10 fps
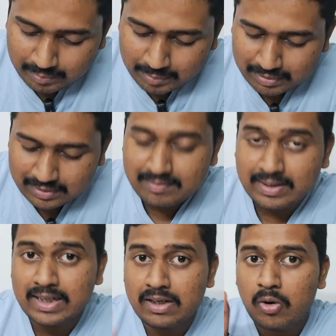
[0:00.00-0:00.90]
Remember the
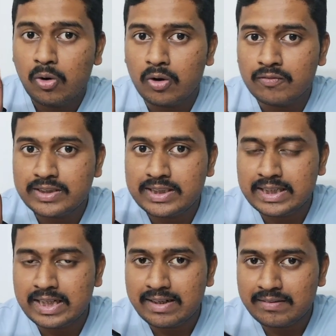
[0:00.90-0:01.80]
second law of
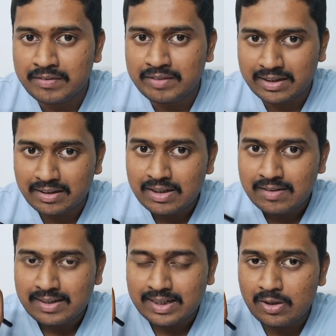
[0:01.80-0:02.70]
GT reviewing.
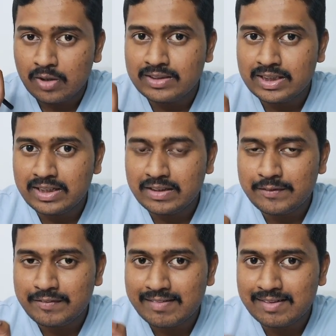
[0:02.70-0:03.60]
Second law of GT
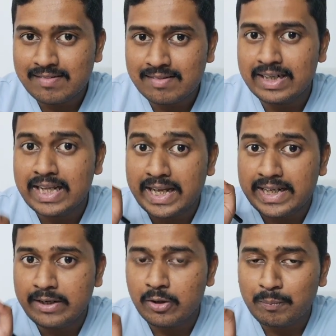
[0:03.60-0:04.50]
reviewing says that
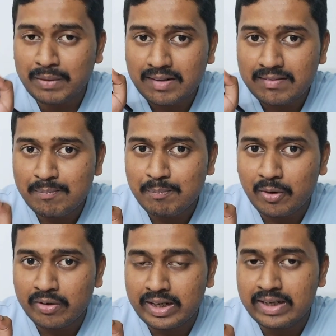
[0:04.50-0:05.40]
any topic is
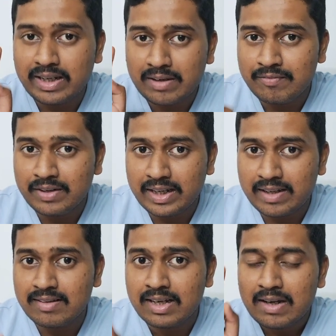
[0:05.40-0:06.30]
important if it
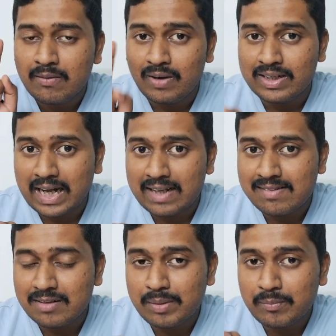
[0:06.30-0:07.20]
is one,
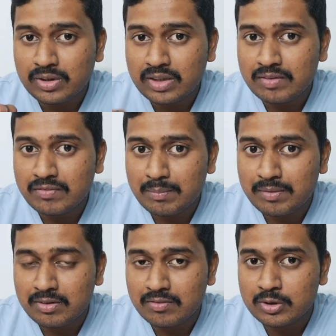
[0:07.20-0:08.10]
answered by more than
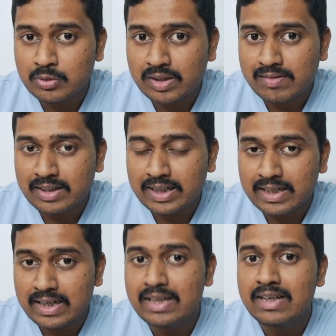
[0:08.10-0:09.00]
50% of the students
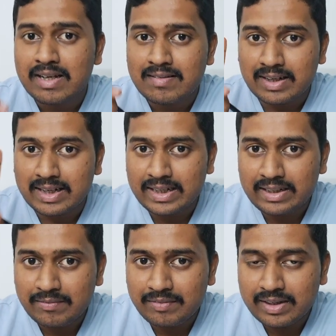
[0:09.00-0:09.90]
correctly.
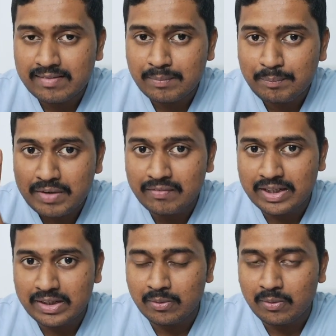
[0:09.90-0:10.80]
Second, if it is a
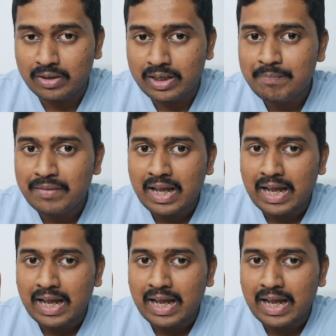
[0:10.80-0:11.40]
PYQ, okay?